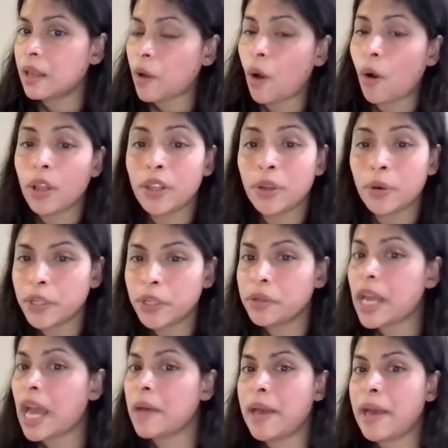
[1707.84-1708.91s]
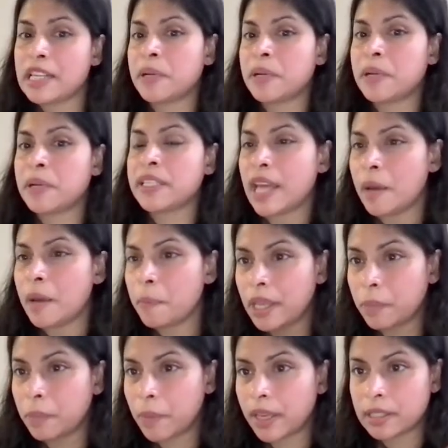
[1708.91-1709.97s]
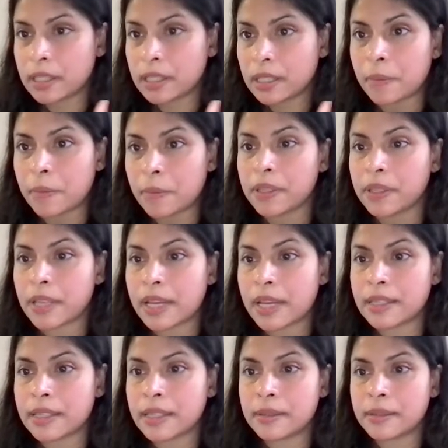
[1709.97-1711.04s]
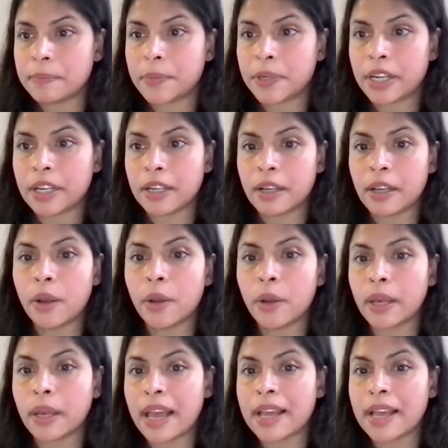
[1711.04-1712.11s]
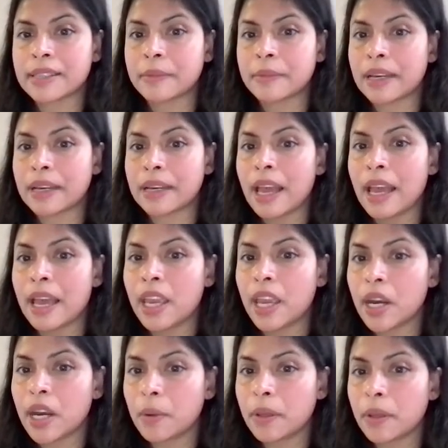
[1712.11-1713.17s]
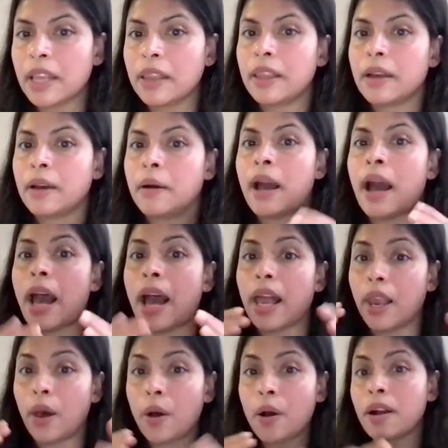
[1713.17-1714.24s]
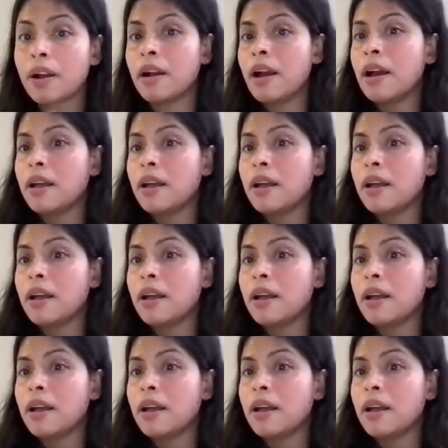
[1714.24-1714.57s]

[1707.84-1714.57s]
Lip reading: Although we don't have as much sampling because the sample size is pretty less, that here in along